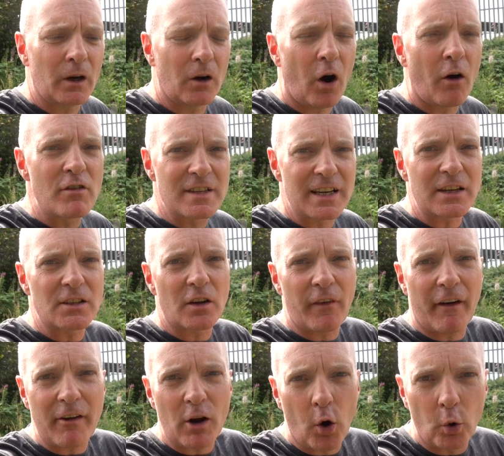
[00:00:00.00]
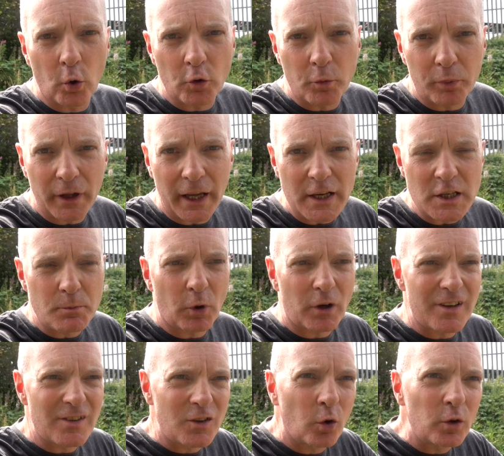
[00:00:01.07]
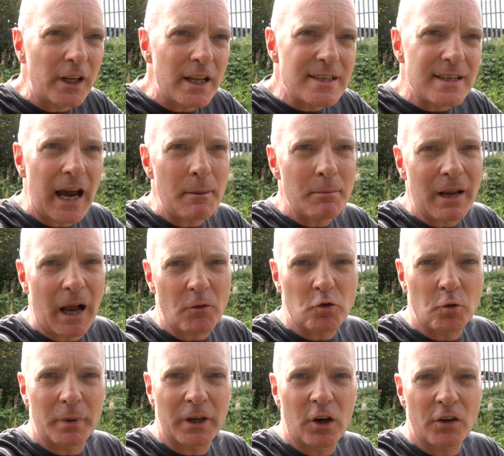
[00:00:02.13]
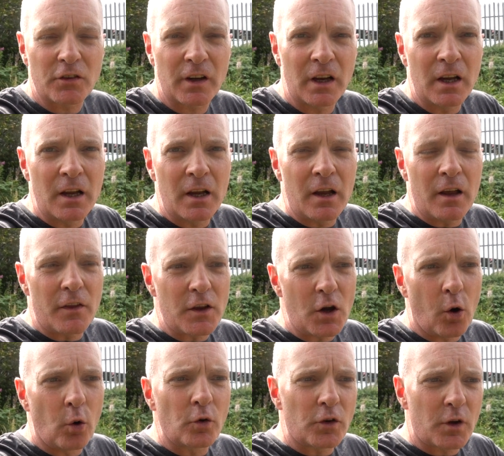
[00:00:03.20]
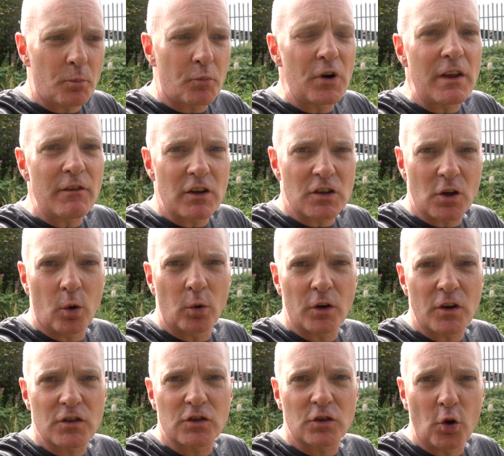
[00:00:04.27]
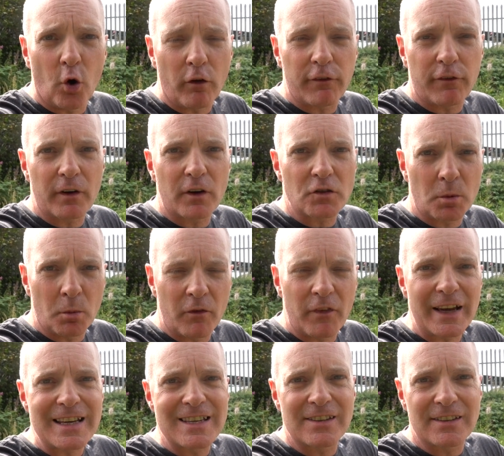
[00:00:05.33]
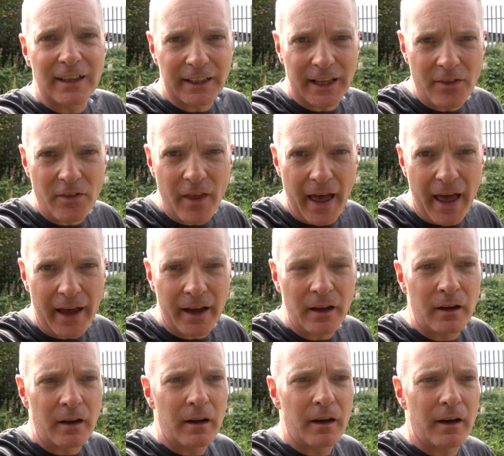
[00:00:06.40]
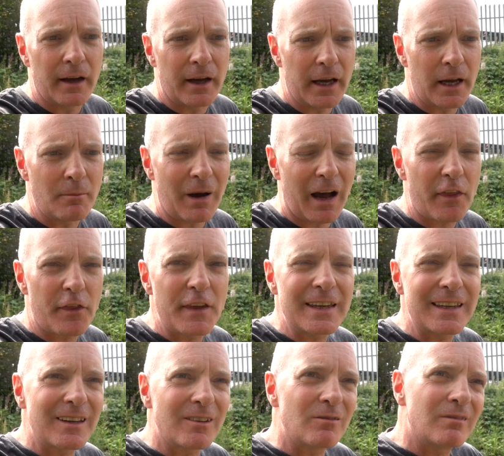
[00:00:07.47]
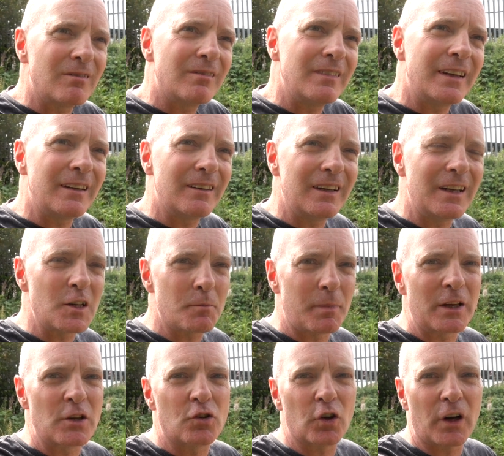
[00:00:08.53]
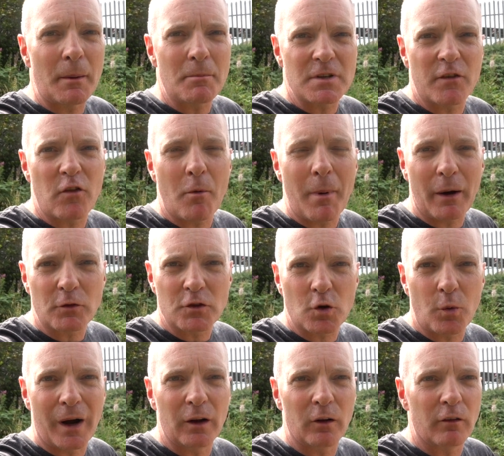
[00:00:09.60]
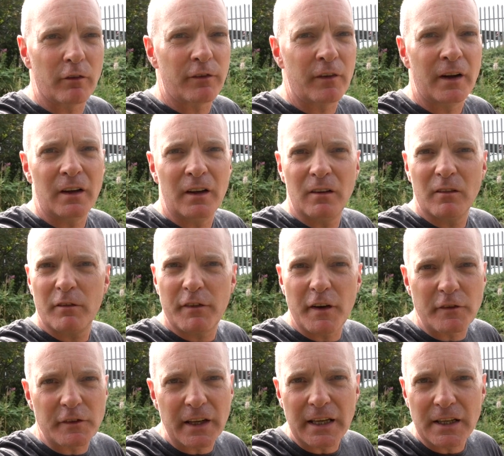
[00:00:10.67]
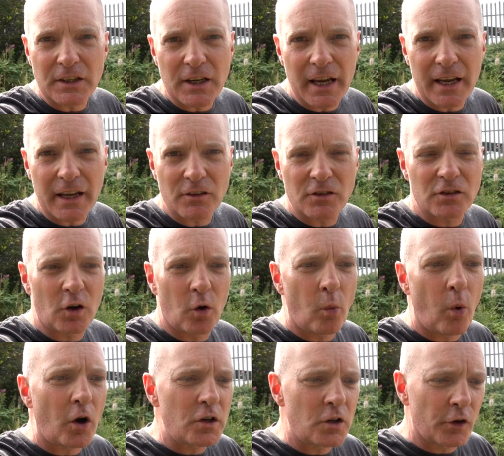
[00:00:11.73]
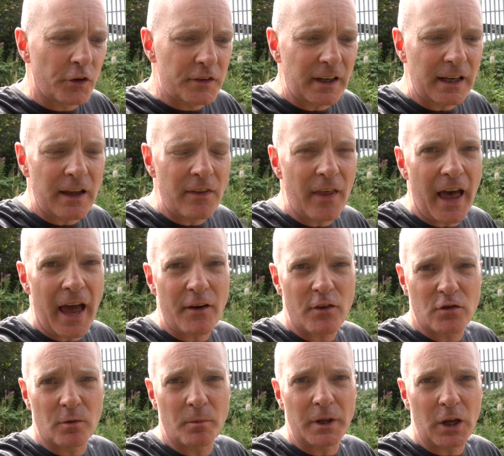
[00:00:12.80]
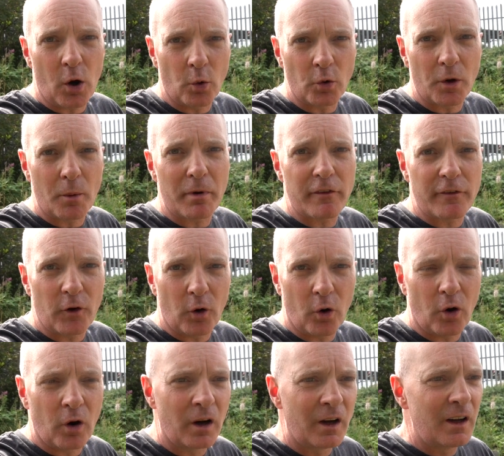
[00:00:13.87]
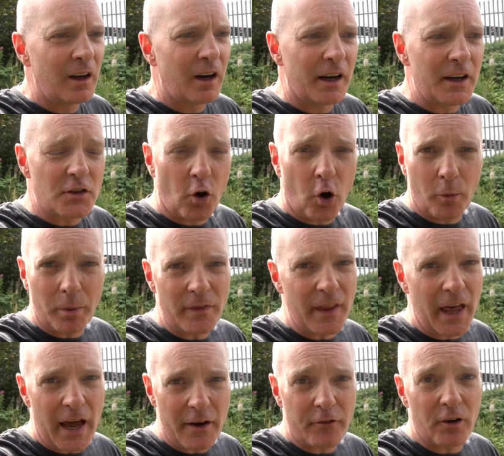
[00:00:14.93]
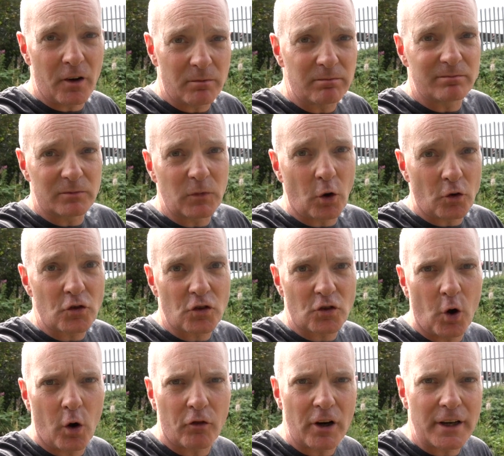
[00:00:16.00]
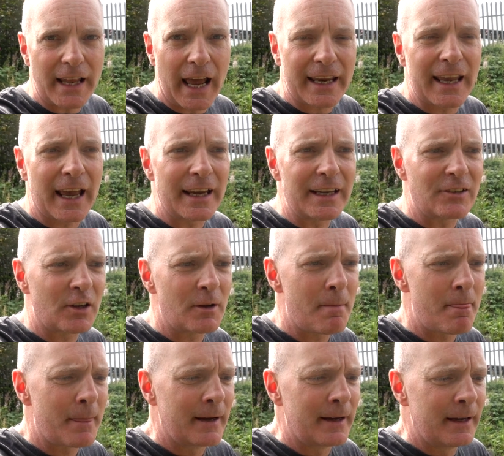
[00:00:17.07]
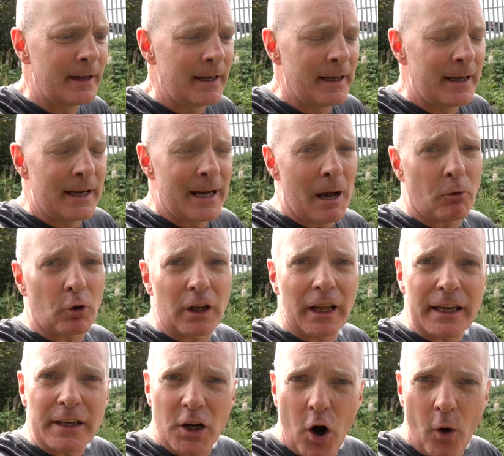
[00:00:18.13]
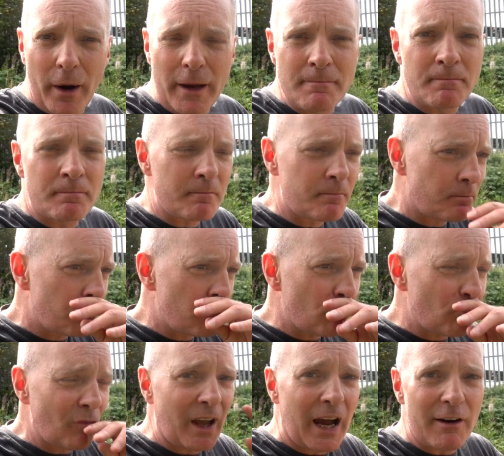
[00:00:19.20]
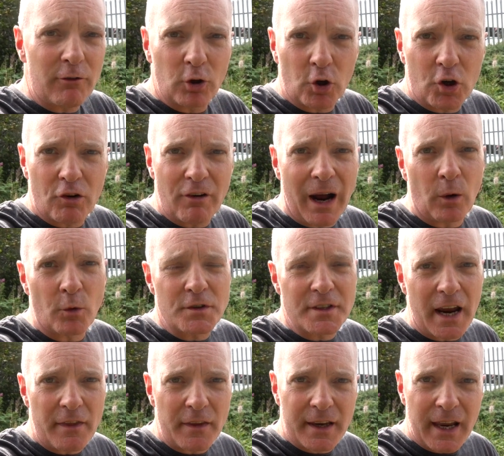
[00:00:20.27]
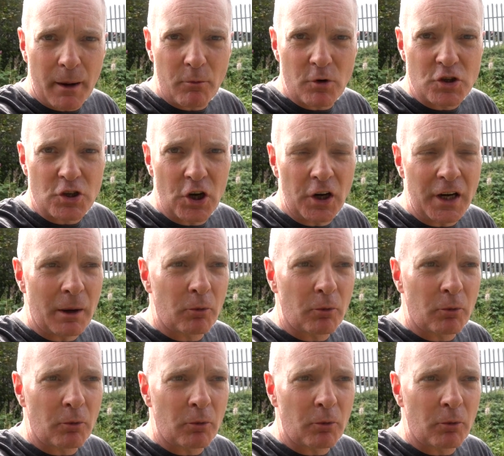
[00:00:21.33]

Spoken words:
Obviously it's a very old place, but it's only a time capsule because the previous owner's stuff, some of it is still in there. I think it's been stood empty for about 12-15 years, so what you'll see in there is from the owner before, and it's all been there for just over a decade. I'm going to let you go in, have a look around, take the camera journey.